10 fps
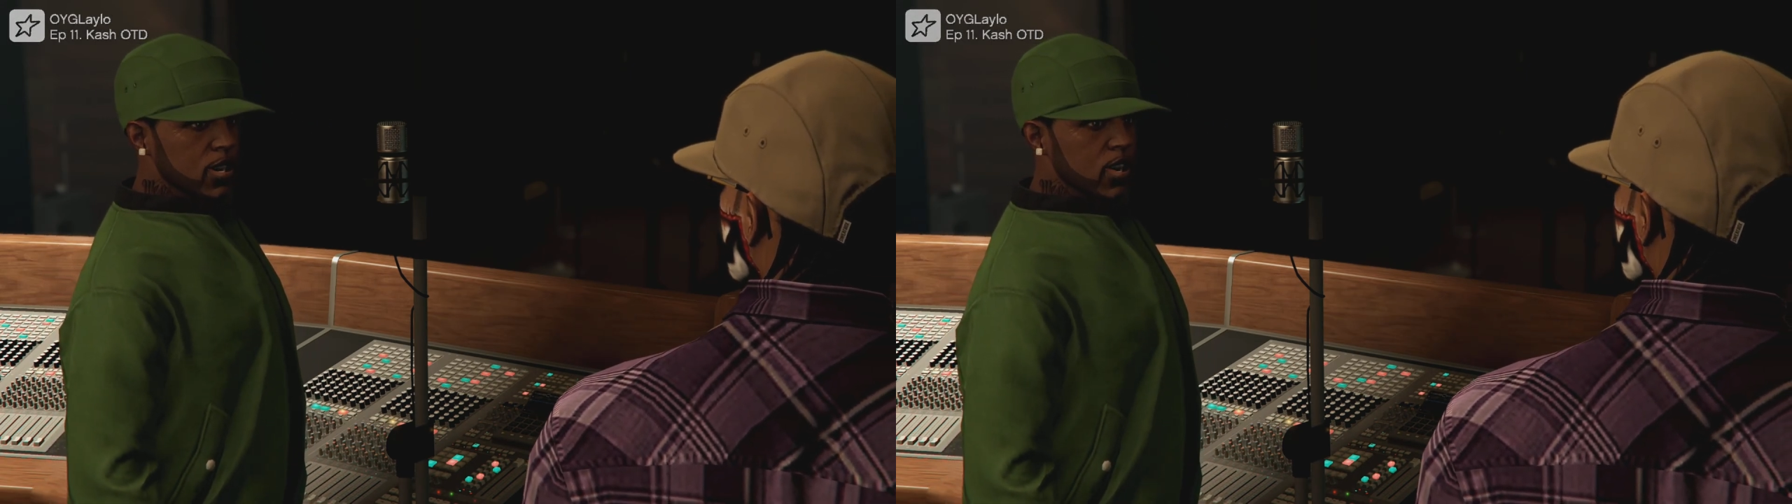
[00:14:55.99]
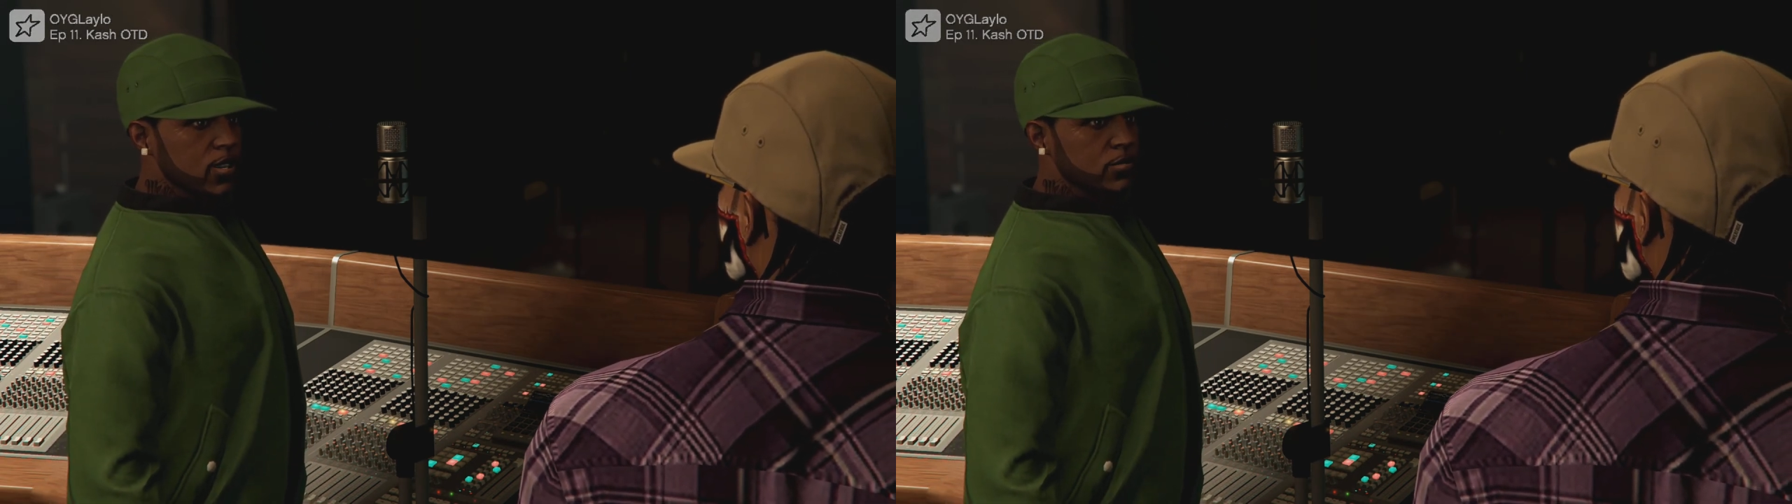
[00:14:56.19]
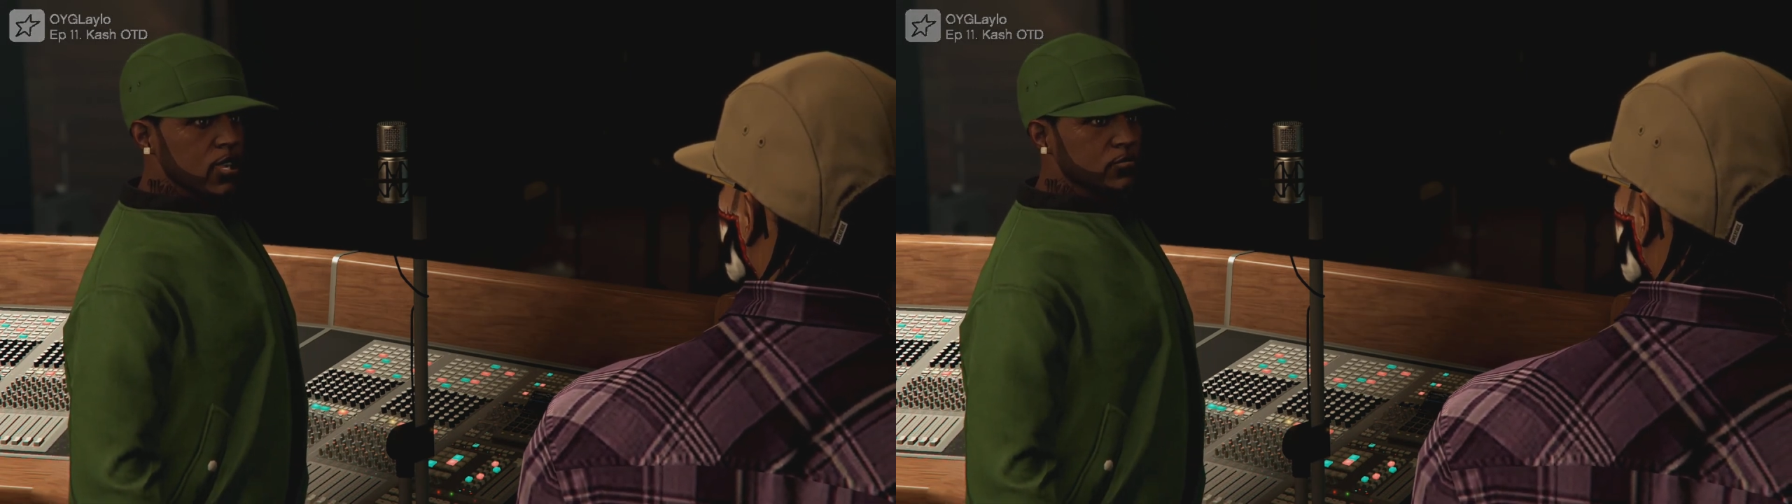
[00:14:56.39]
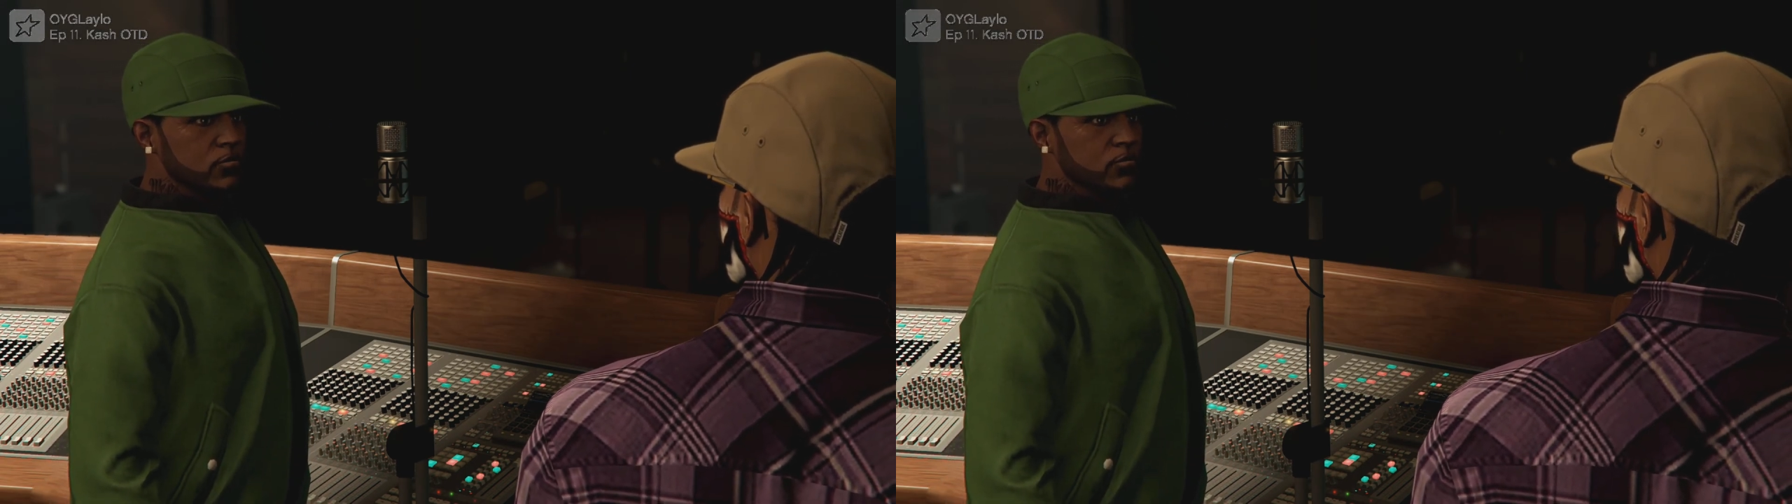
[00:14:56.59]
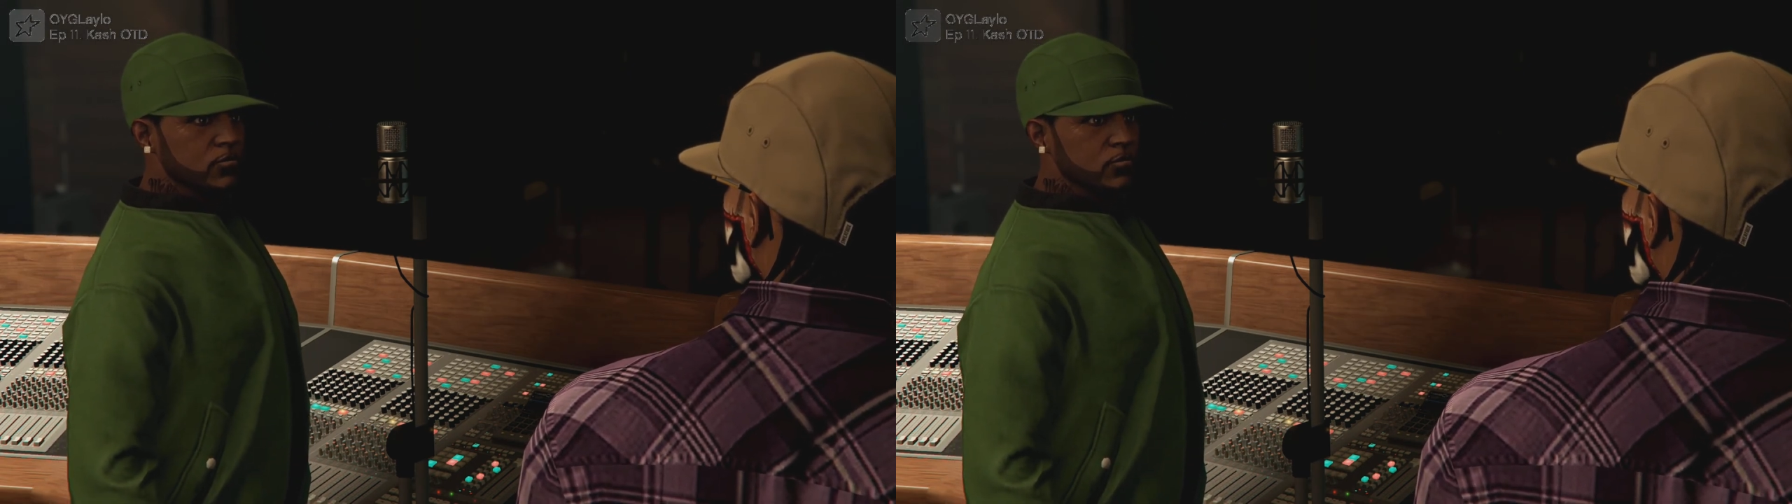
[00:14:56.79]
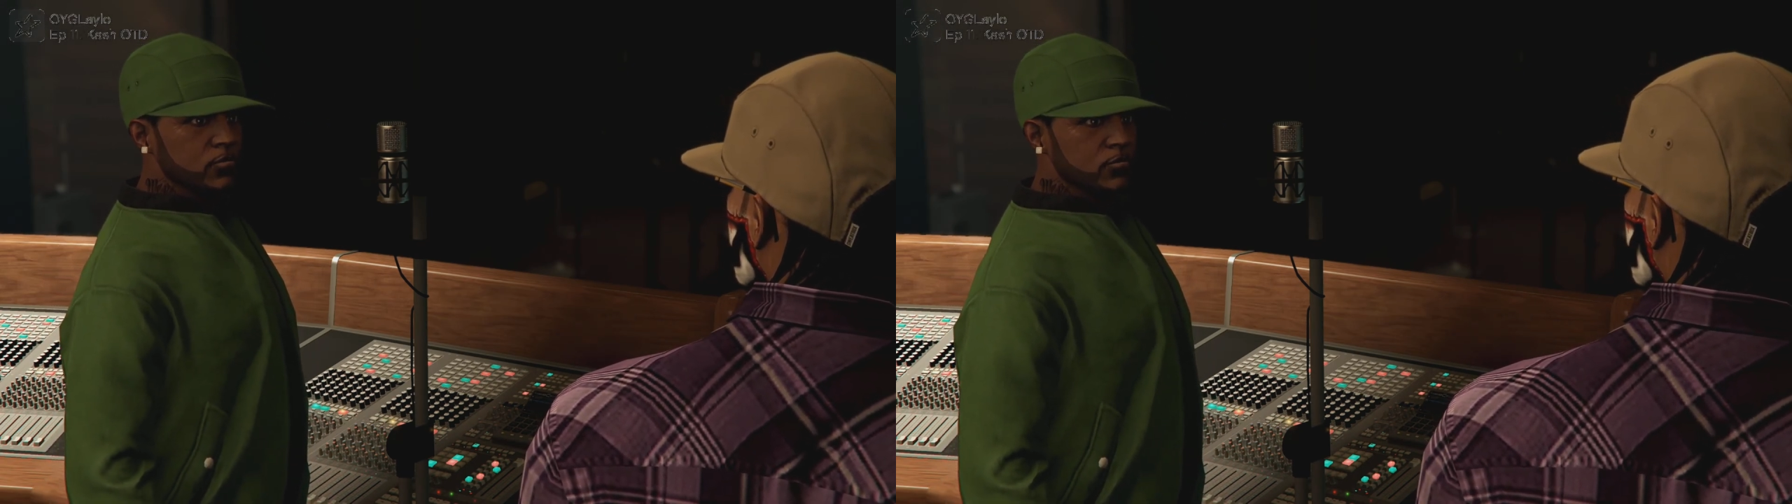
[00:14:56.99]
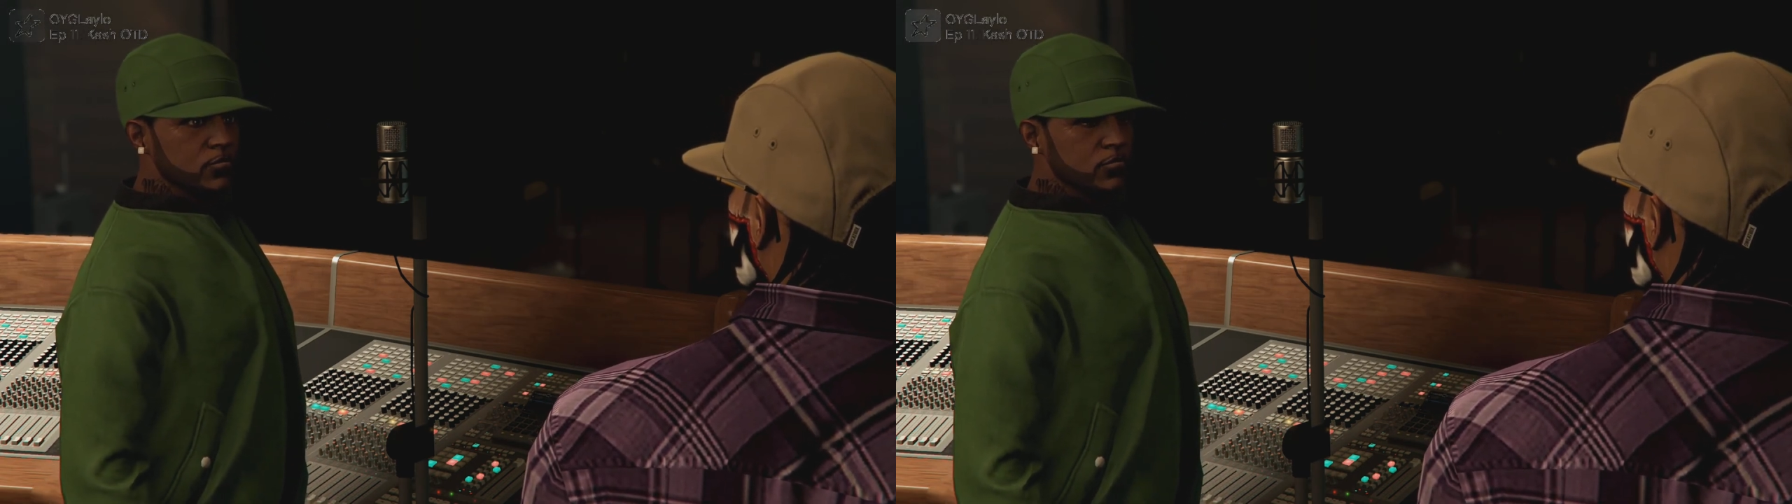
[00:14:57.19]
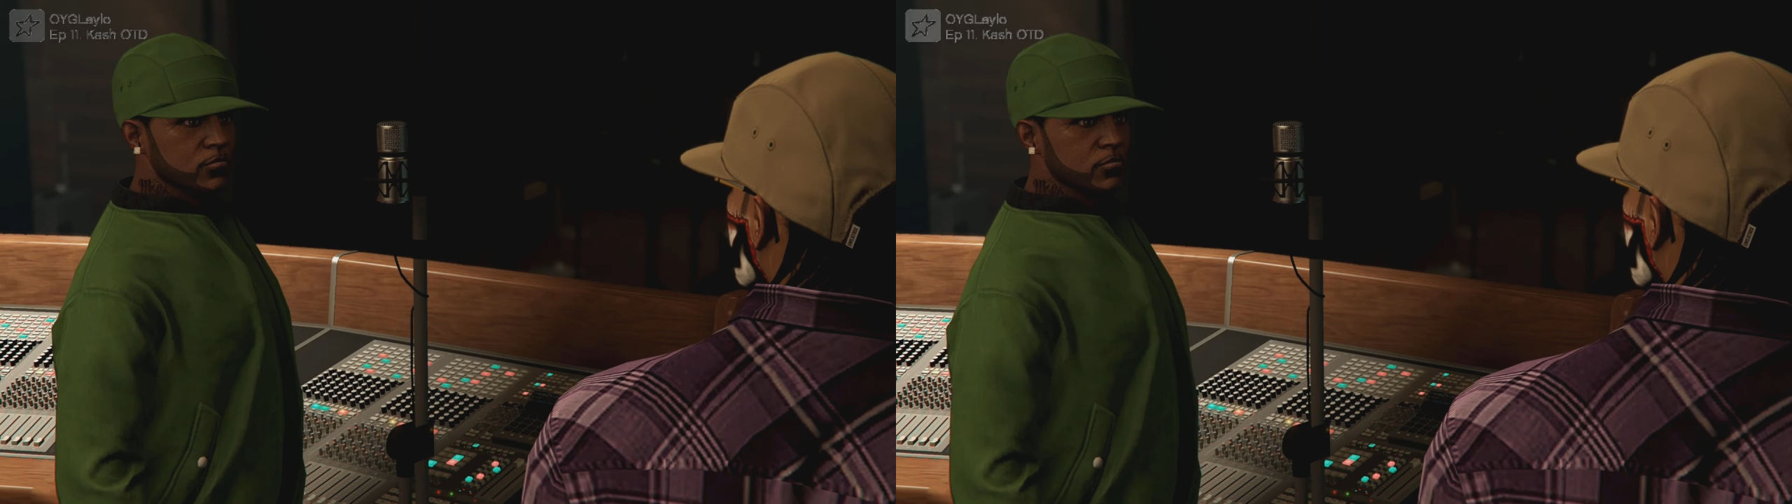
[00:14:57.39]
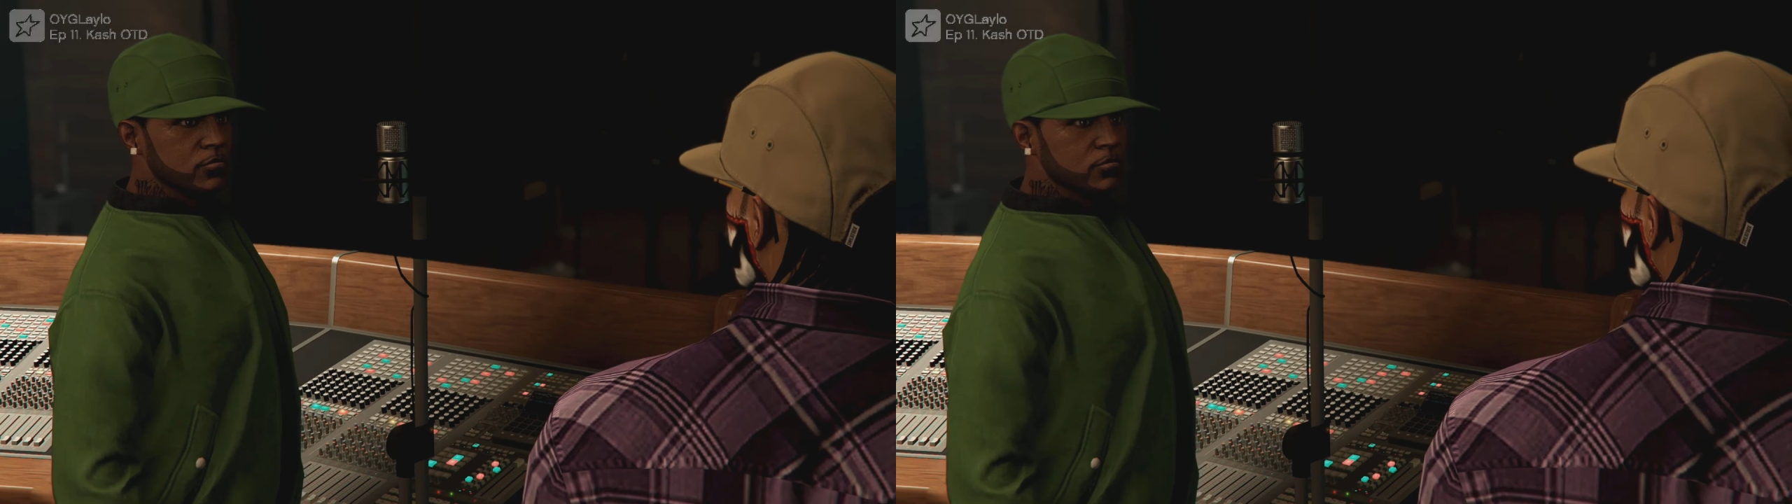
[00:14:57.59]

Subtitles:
that. Yeah.